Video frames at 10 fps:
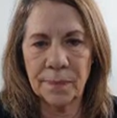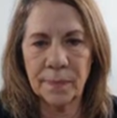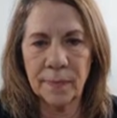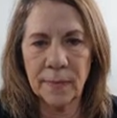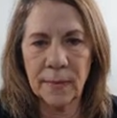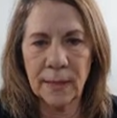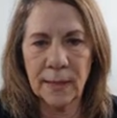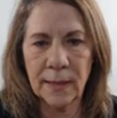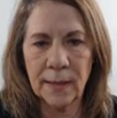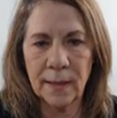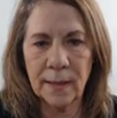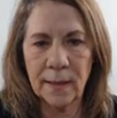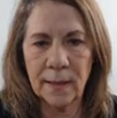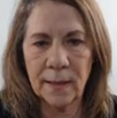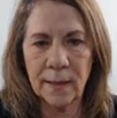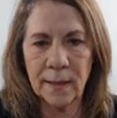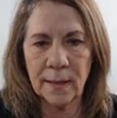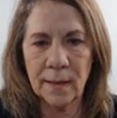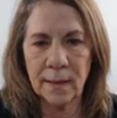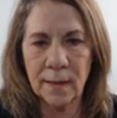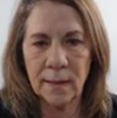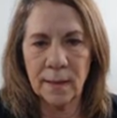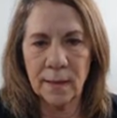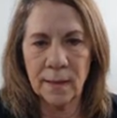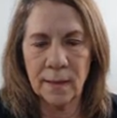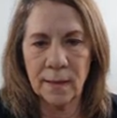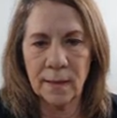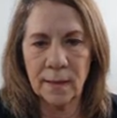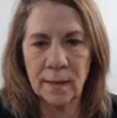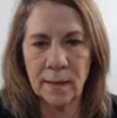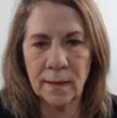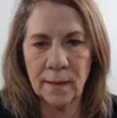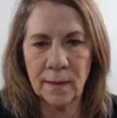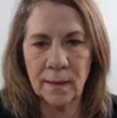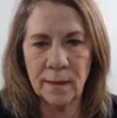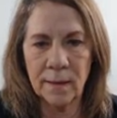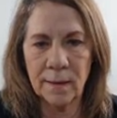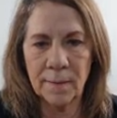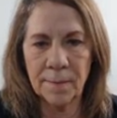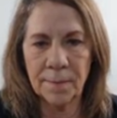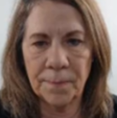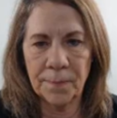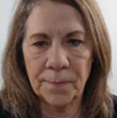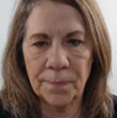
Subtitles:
Nothing is said.